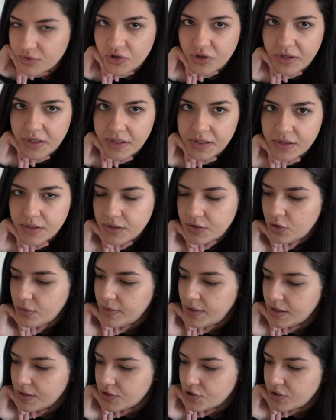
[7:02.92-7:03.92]
straight into
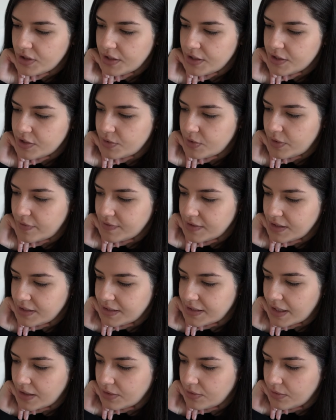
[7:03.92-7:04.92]
Adobe Illustrator so we don't have to like
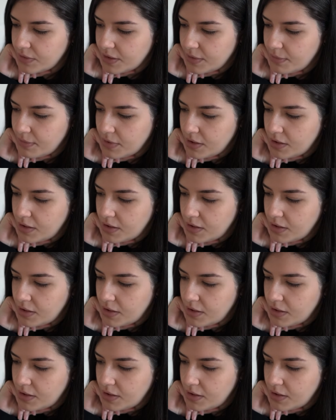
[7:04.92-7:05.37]
download them.